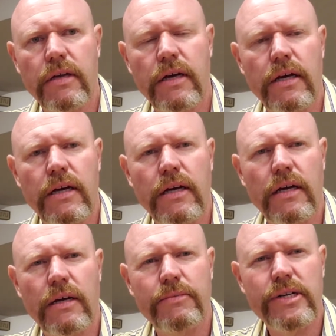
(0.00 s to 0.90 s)

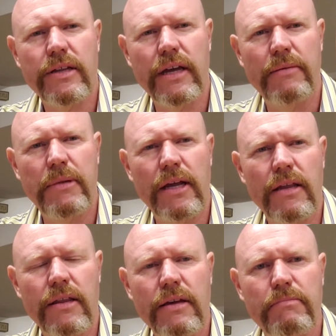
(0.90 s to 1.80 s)
I'm trying to think. I
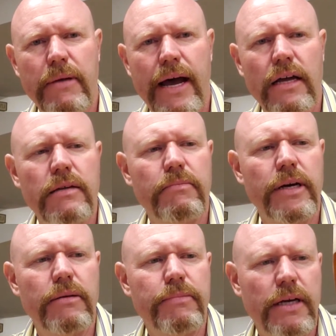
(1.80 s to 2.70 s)
think Matt
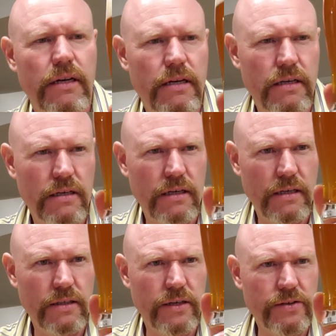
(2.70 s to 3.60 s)
might have been a
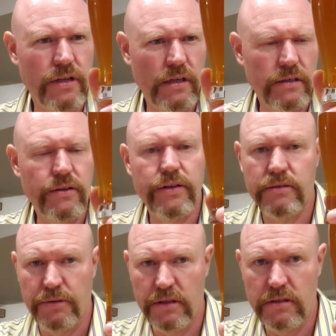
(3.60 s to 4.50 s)
touch clearer than this,
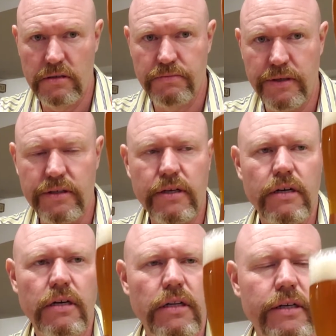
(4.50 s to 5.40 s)
but this is pretty stinking
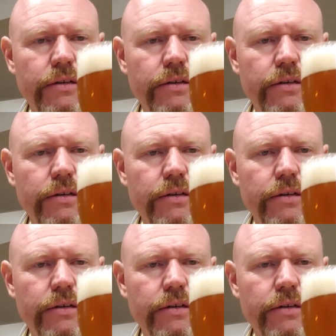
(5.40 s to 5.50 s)
clear.